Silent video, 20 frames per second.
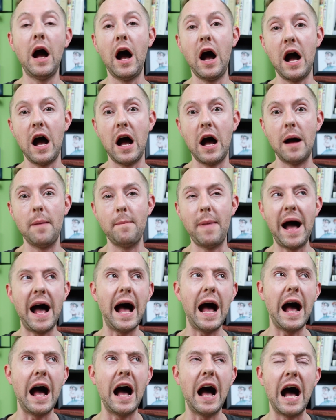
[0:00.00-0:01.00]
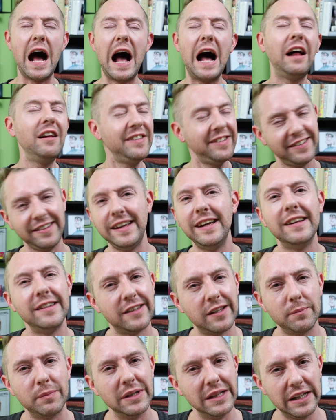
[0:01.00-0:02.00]
I'll see it
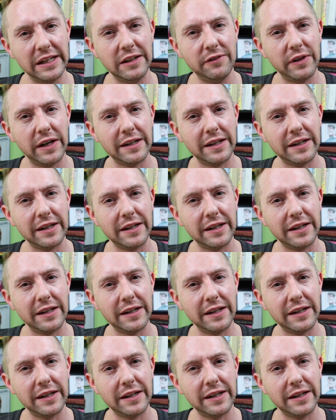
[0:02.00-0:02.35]
to believe